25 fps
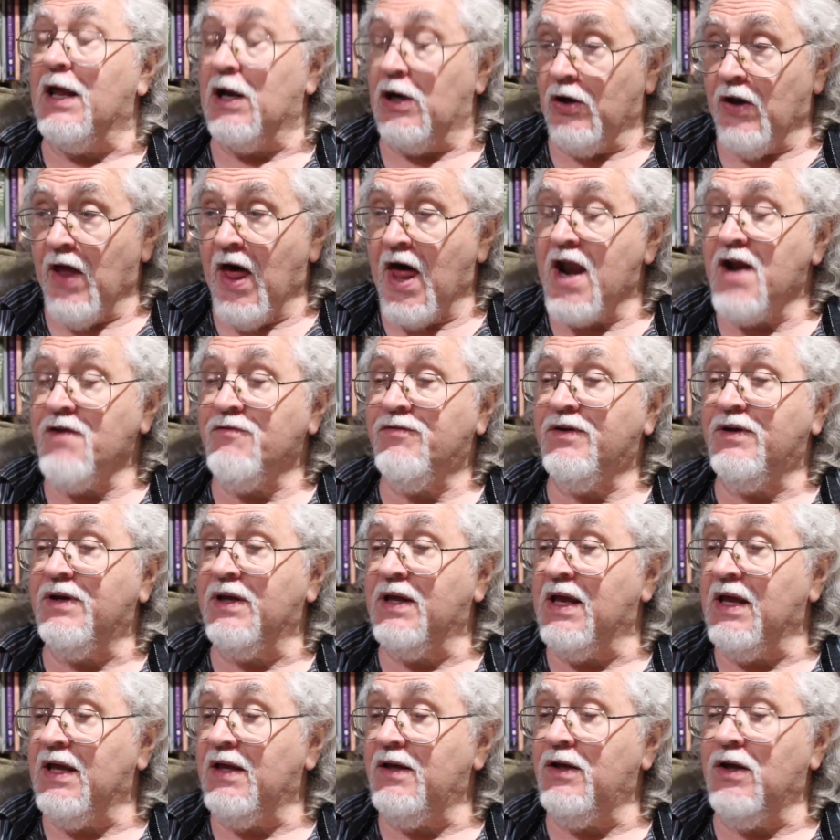and a lot of it
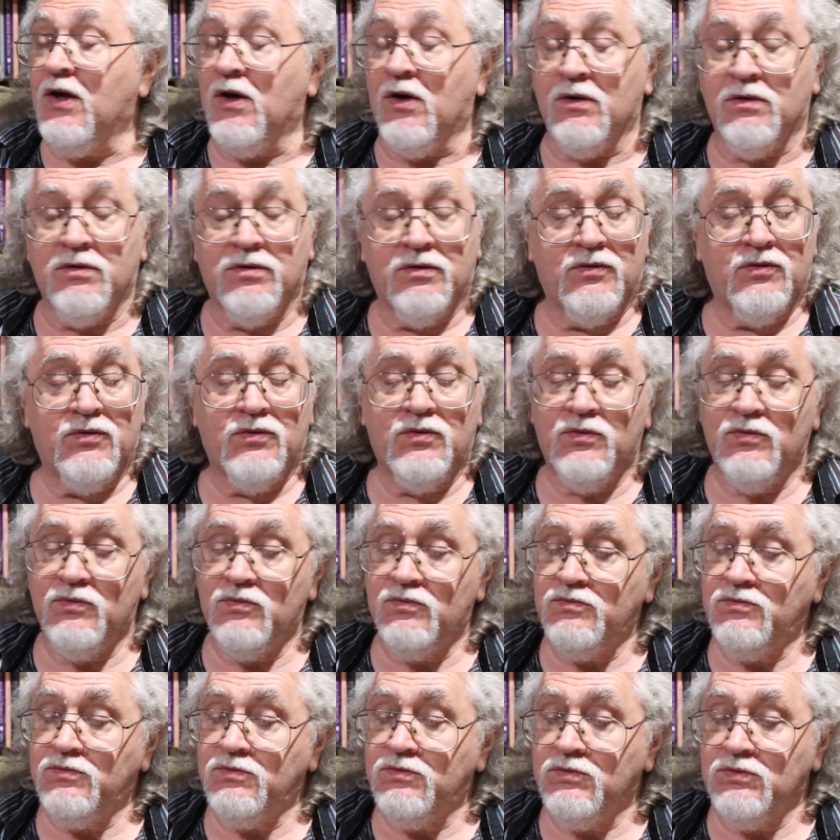again, you know,
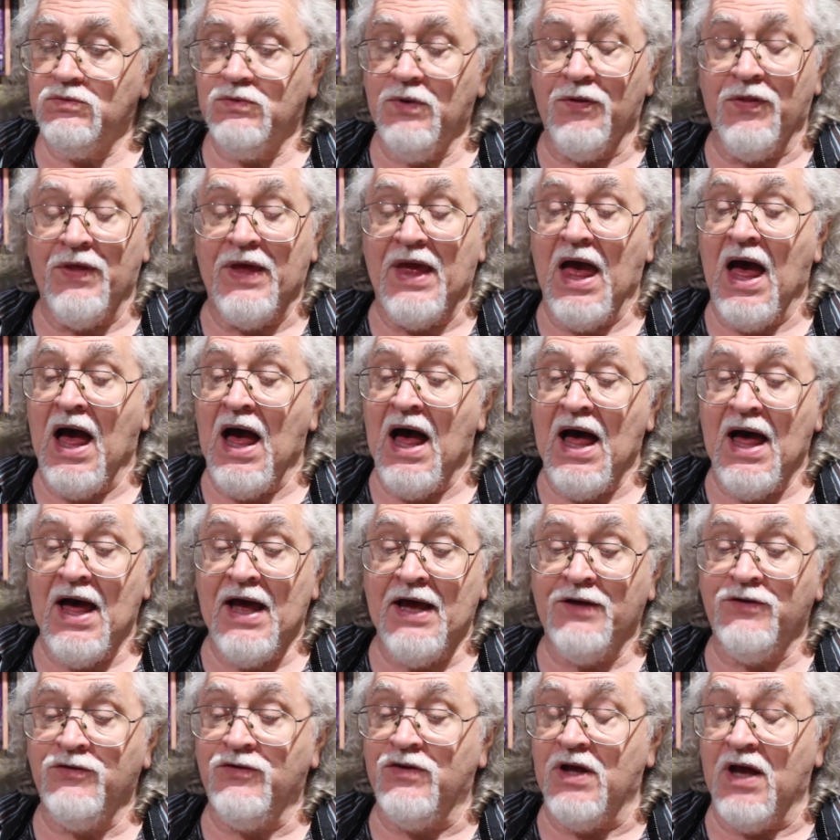the
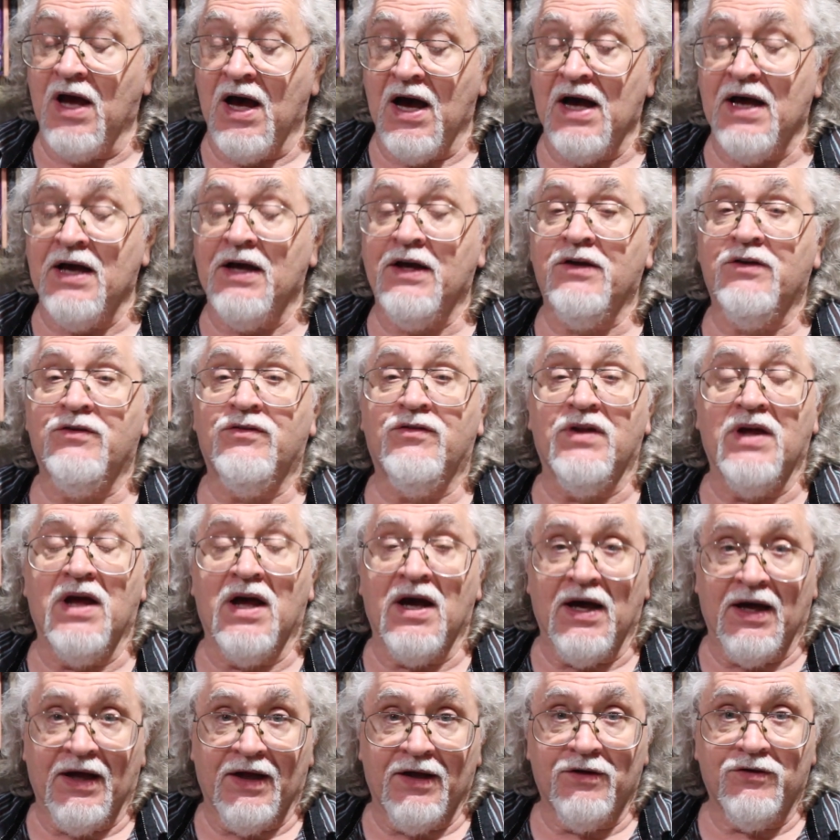eyes, the eyes, the
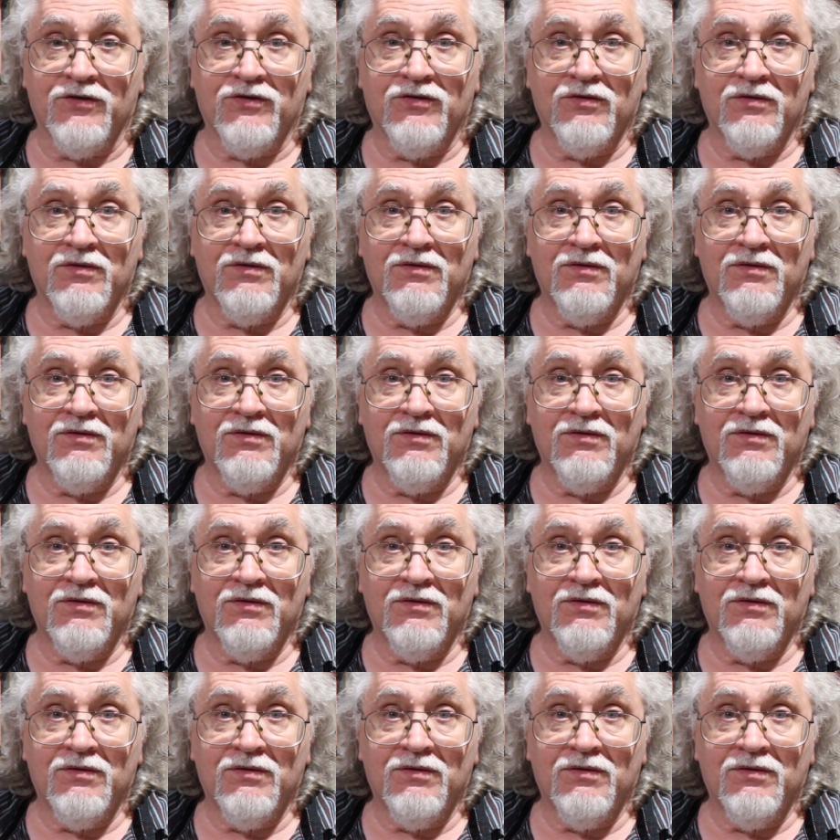eyes.